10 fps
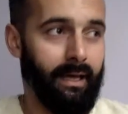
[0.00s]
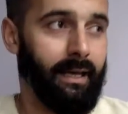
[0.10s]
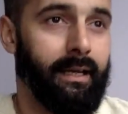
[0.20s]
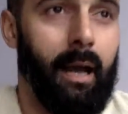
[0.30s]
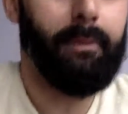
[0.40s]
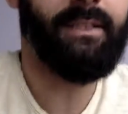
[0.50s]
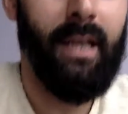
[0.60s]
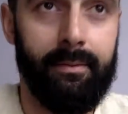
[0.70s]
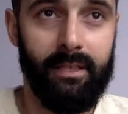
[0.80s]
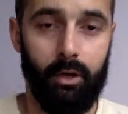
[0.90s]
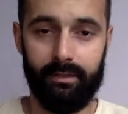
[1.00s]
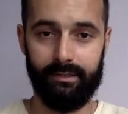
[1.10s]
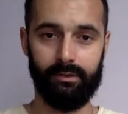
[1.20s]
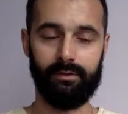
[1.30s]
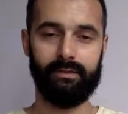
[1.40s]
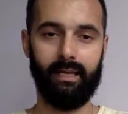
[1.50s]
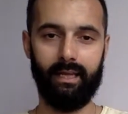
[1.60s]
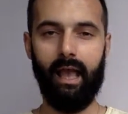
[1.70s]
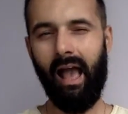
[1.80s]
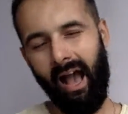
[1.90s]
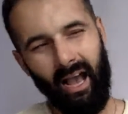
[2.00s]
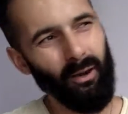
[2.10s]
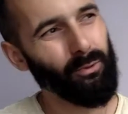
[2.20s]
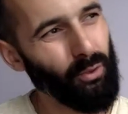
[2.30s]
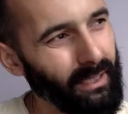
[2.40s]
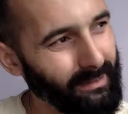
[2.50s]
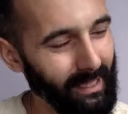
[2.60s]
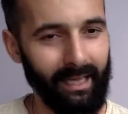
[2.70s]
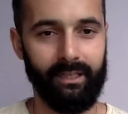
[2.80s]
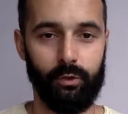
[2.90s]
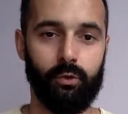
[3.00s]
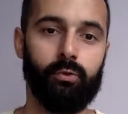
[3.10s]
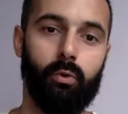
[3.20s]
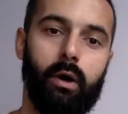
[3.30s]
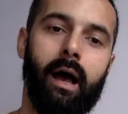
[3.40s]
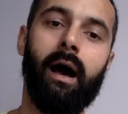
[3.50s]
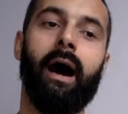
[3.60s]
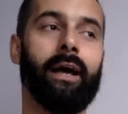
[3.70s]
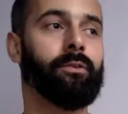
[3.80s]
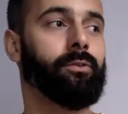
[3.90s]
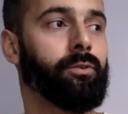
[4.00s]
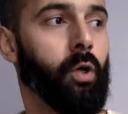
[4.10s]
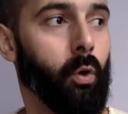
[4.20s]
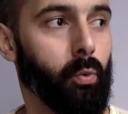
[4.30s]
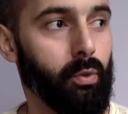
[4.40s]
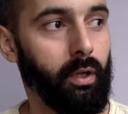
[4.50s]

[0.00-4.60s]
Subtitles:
And a couple of times I heard the students say like, how do I tell it to you? I don't know.